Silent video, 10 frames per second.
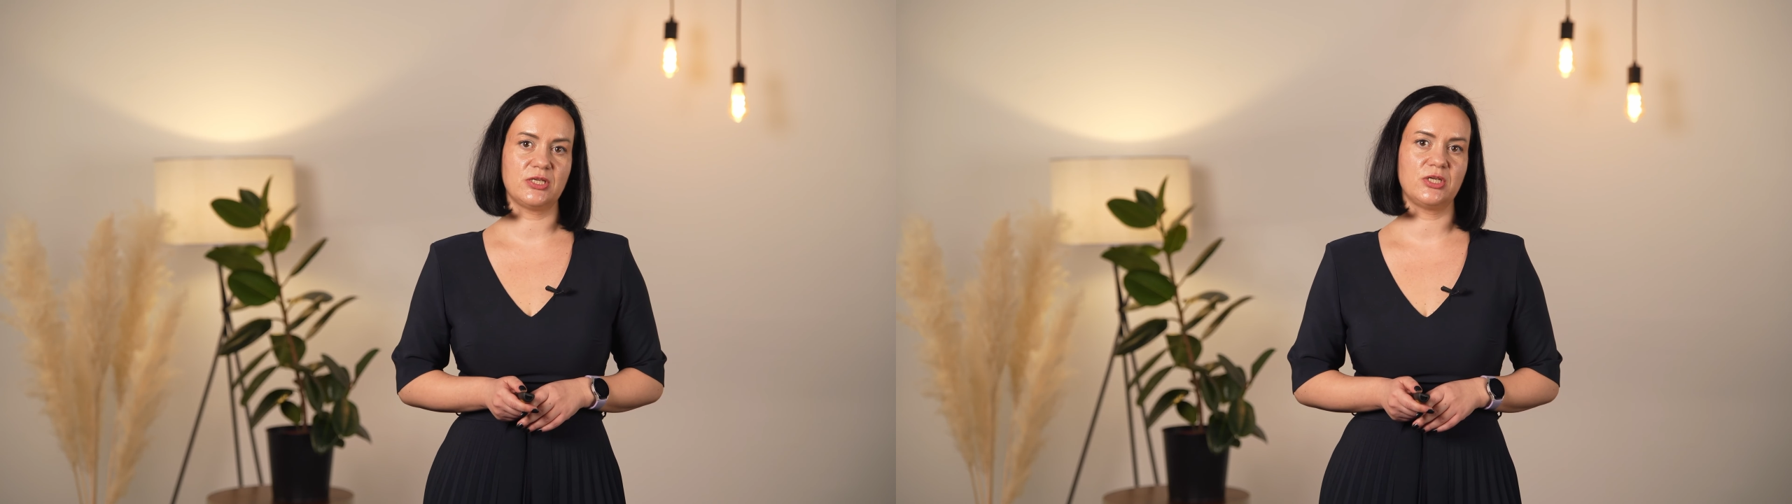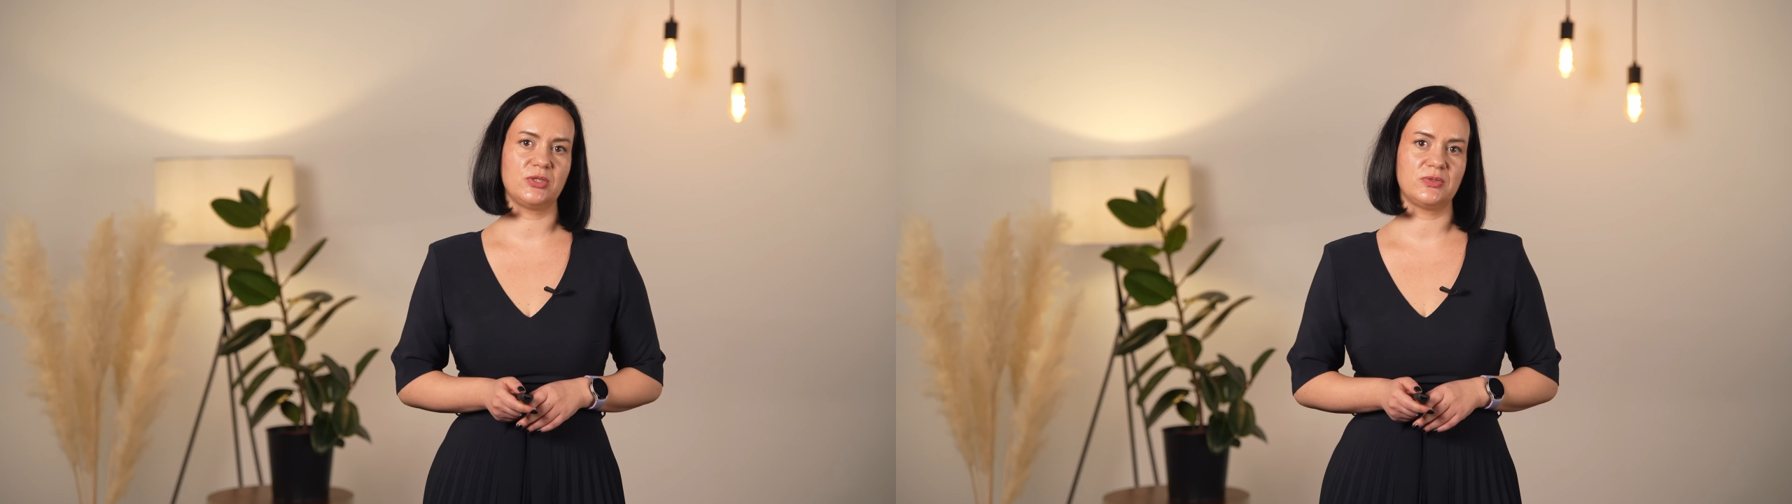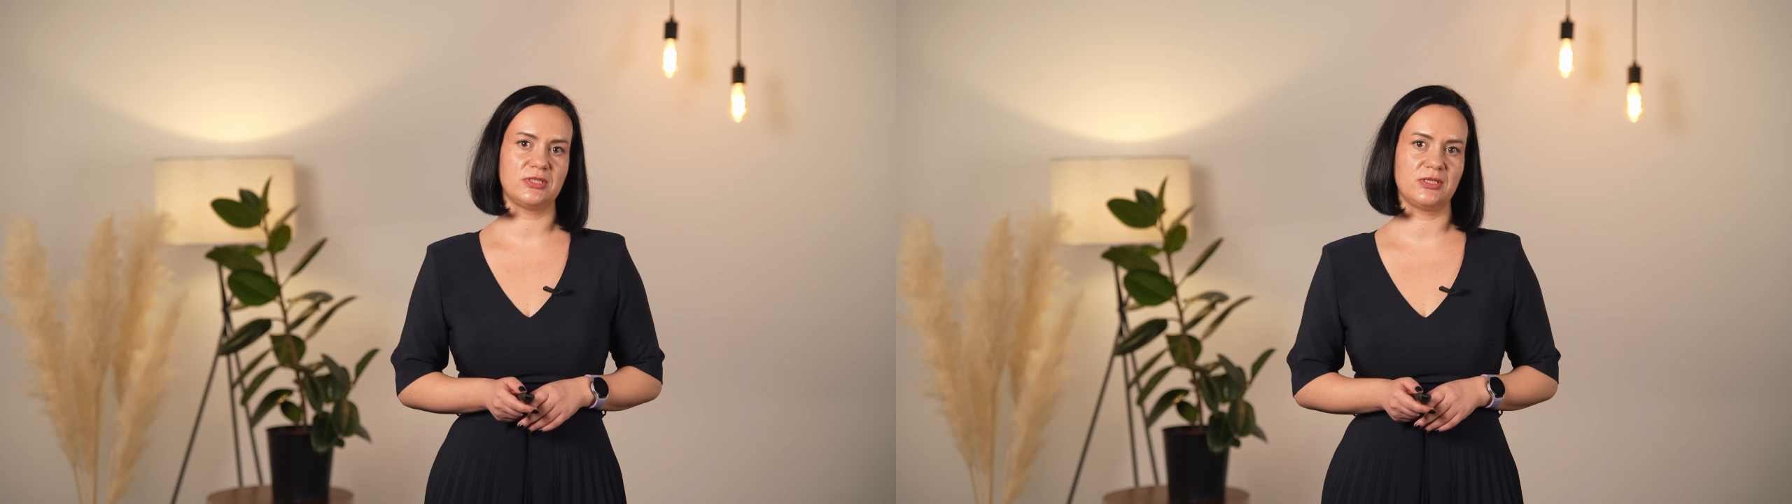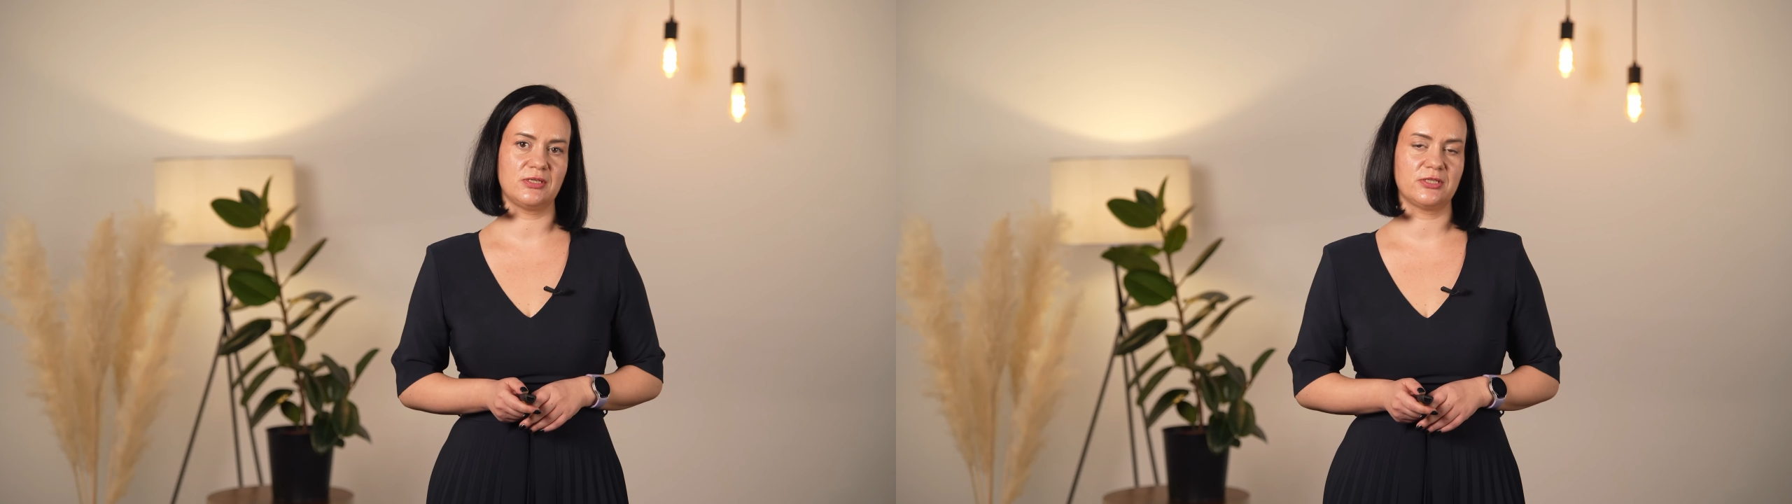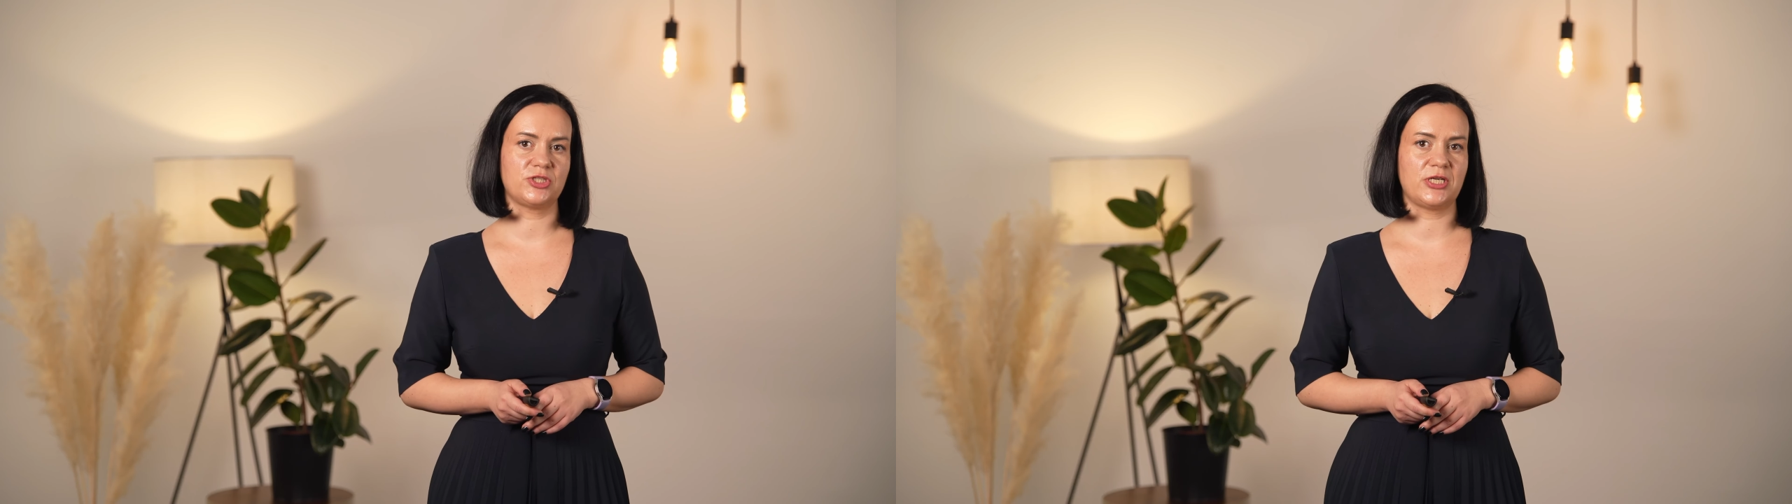using
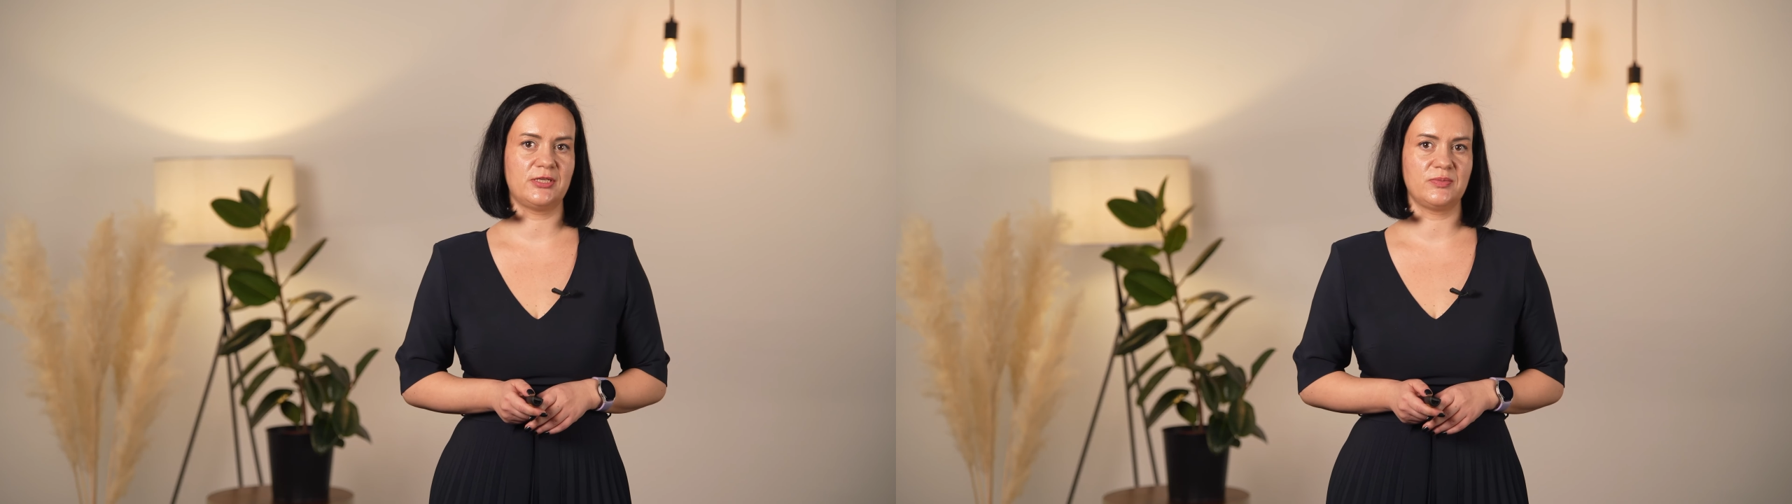shared